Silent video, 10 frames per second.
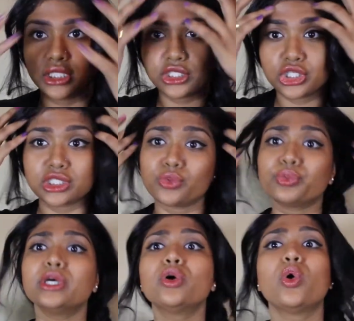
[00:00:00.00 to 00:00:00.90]
This is just a
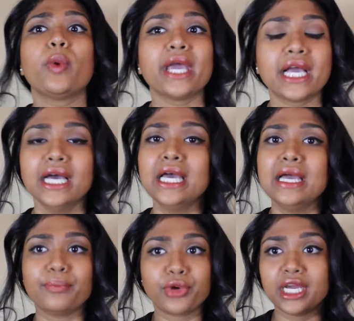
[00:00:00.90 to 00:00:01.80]
real quick
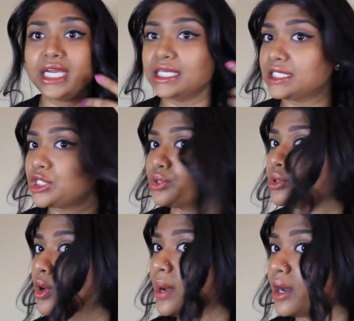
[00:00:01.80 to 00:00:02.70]
braid to
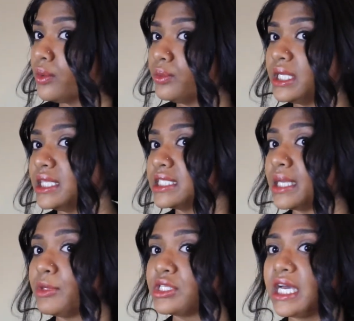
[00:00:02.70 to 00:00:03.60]
go out in the
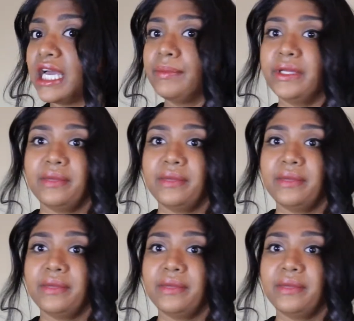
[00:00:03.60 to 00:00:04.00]
summertime.